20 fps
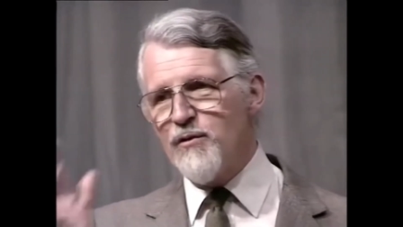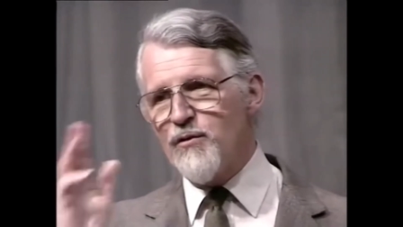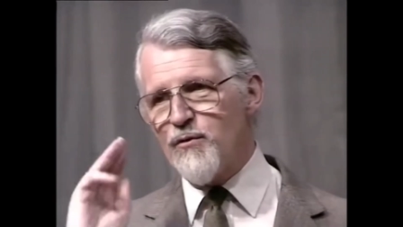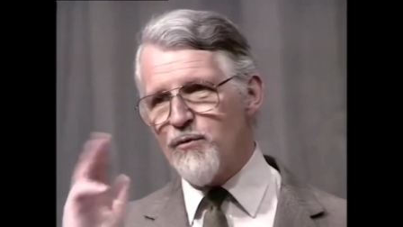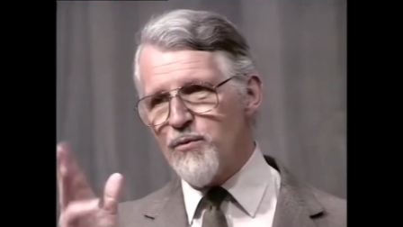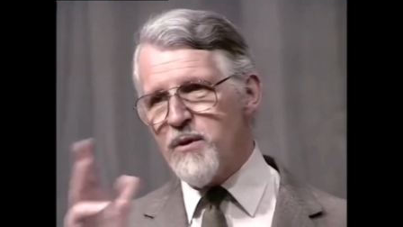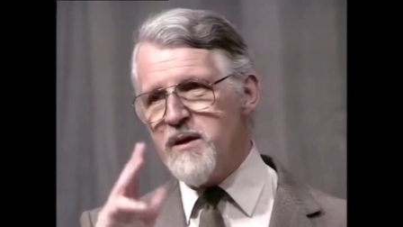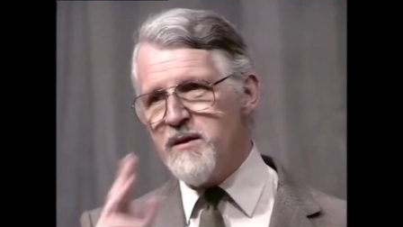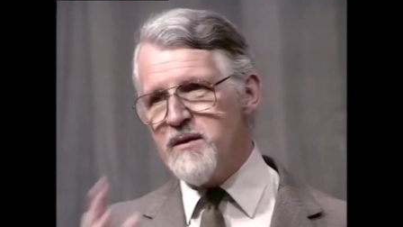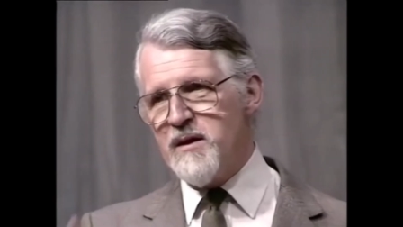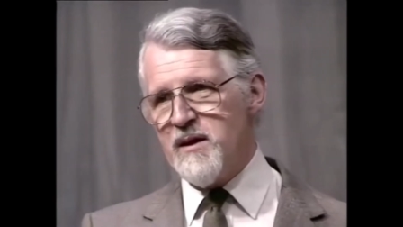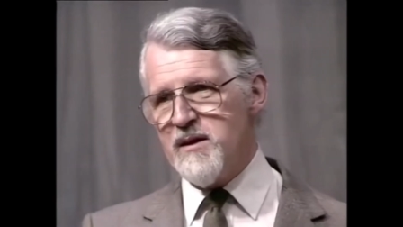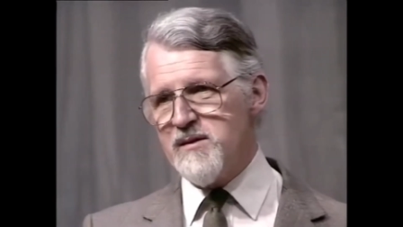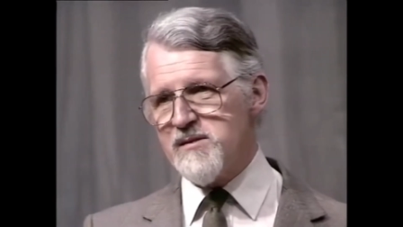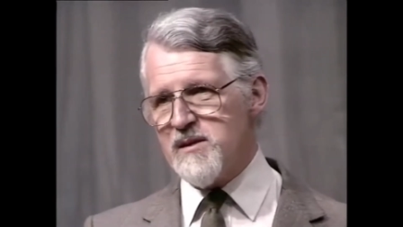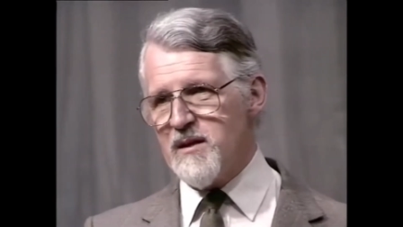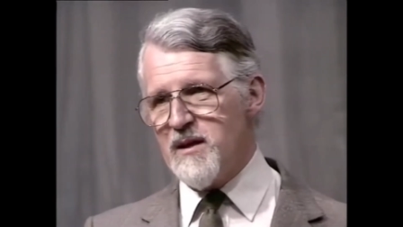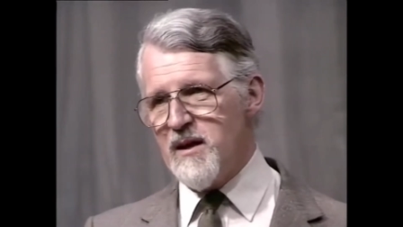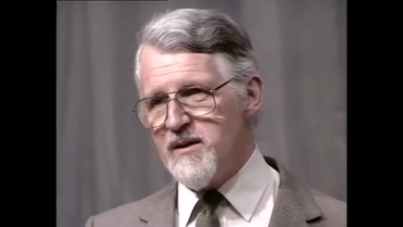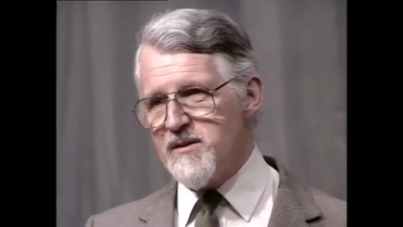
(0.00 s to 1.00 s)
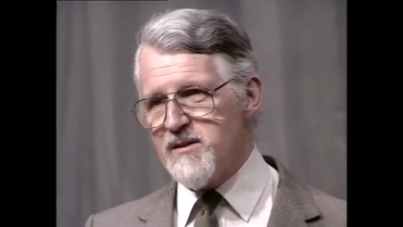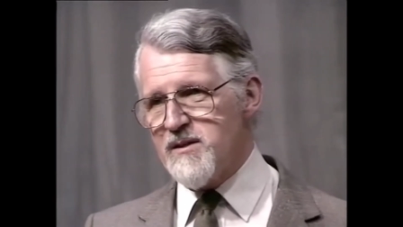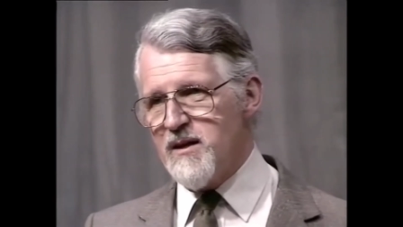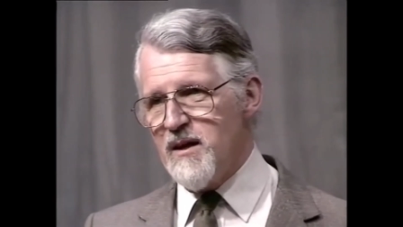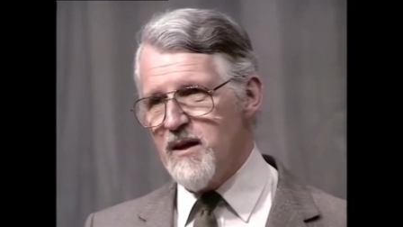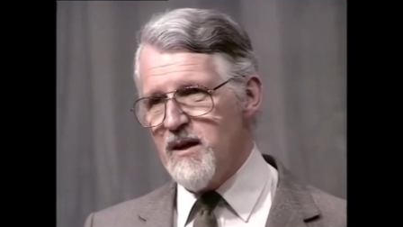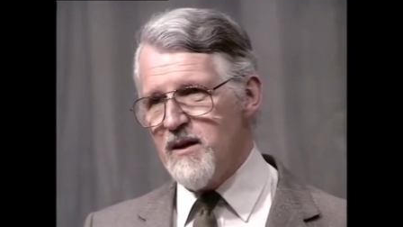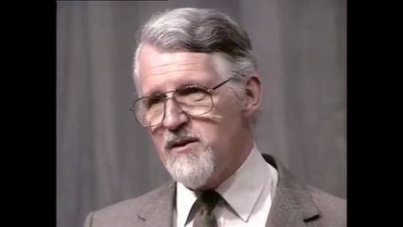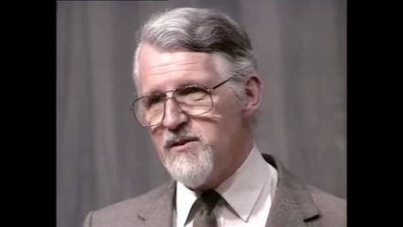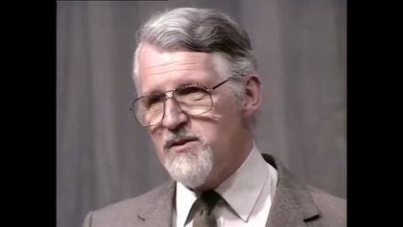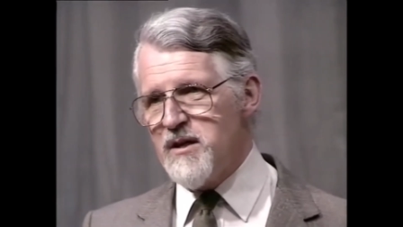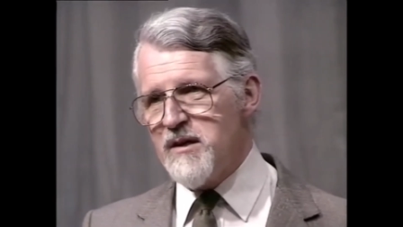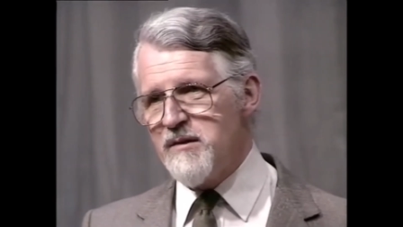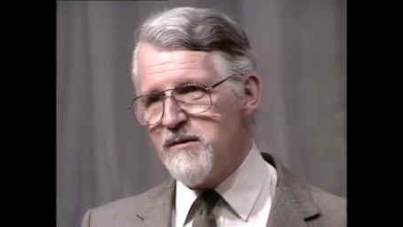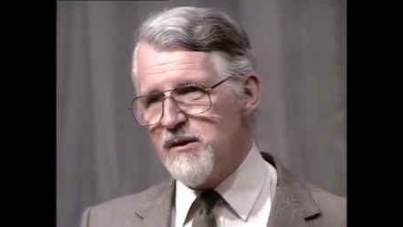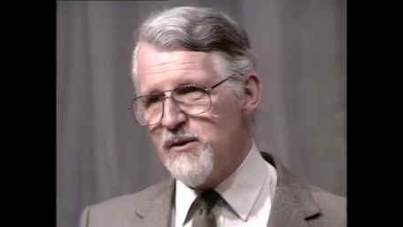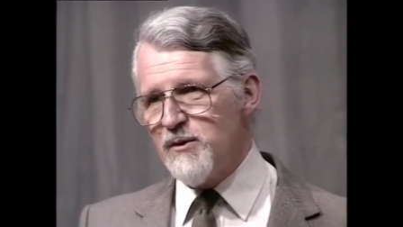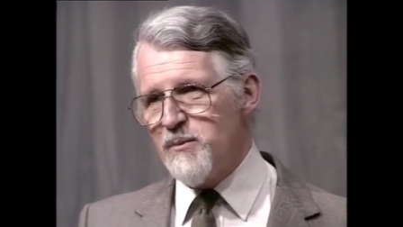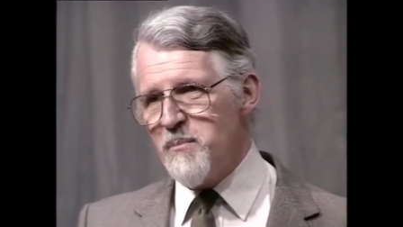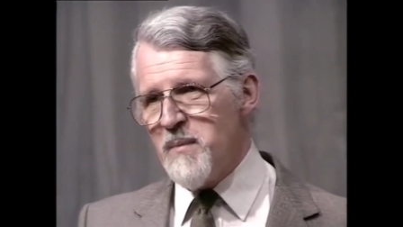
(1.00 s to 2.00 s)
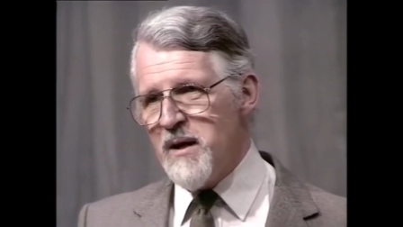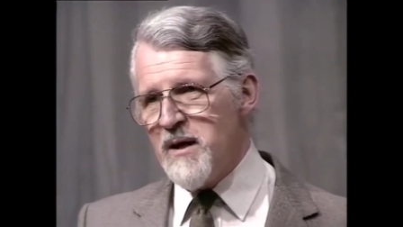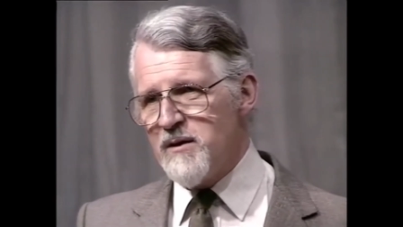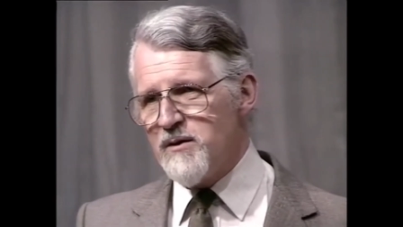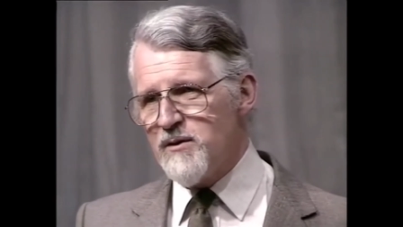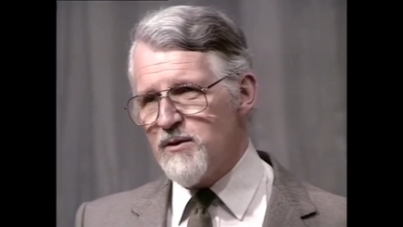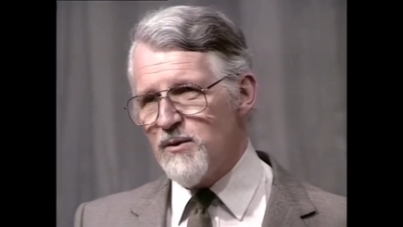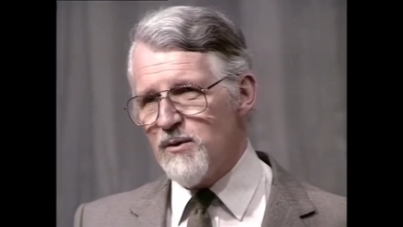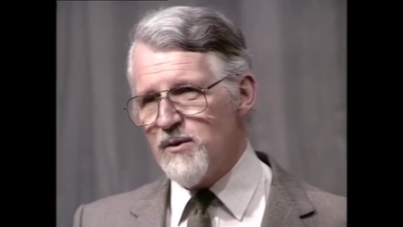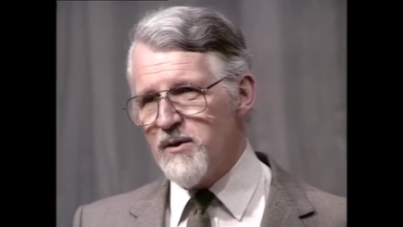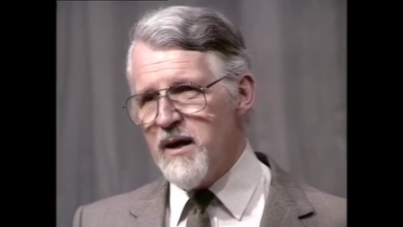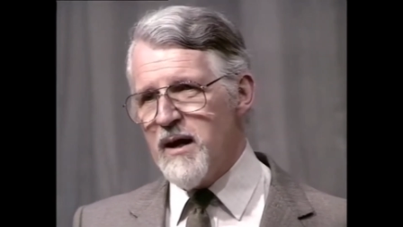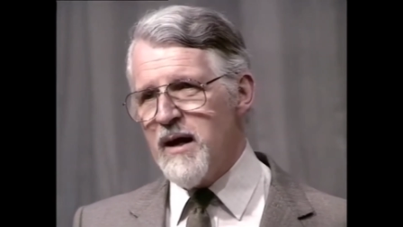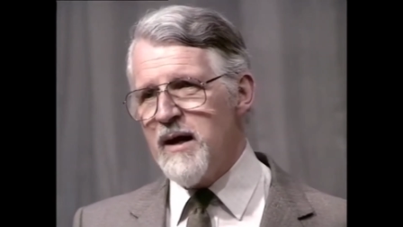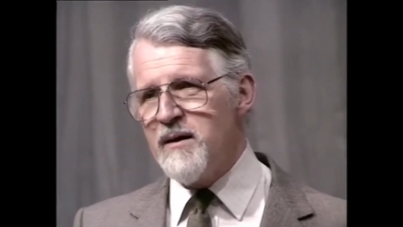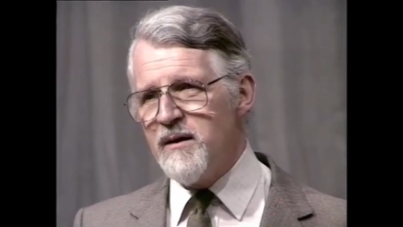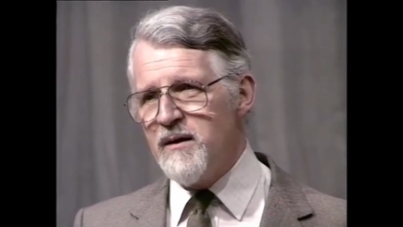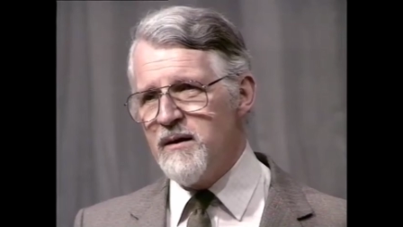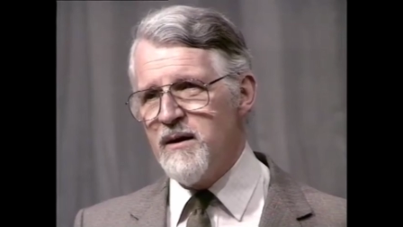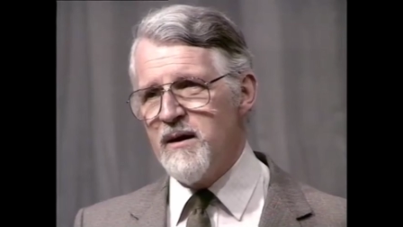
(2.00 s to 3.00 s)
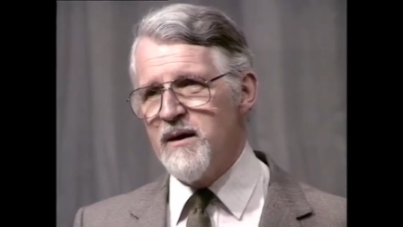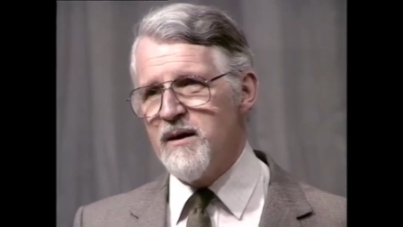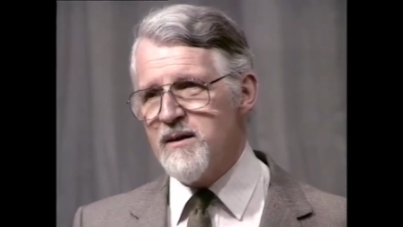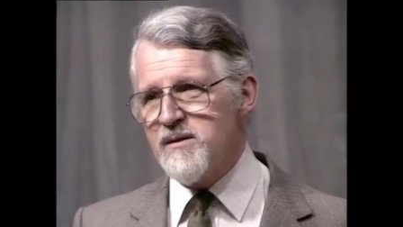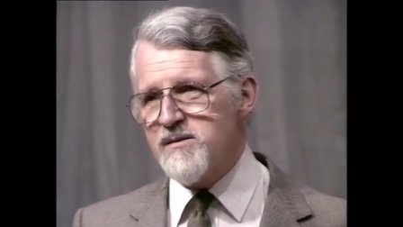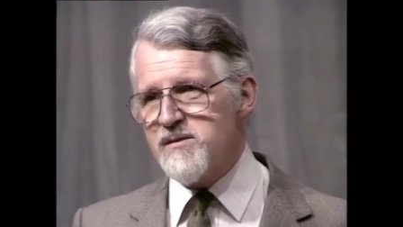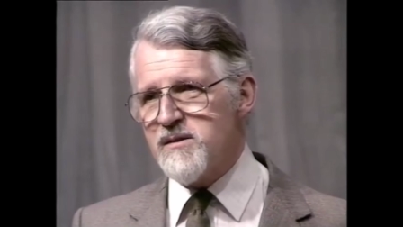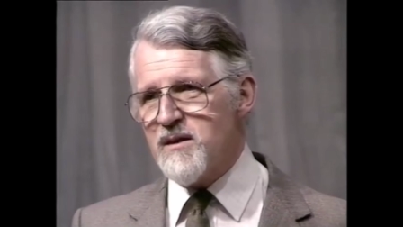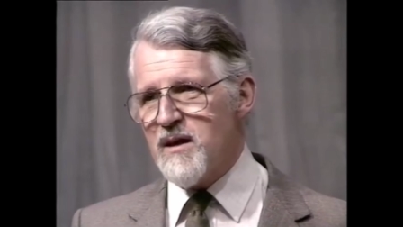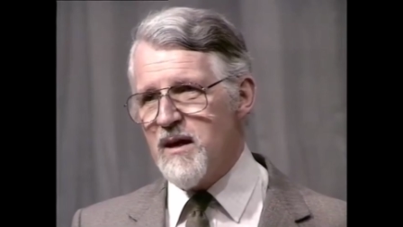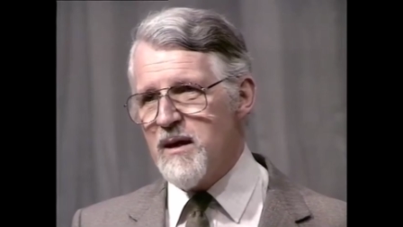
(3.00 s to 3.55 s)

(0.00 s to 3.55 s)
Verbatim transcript: Three days later, a dear old man called Ananias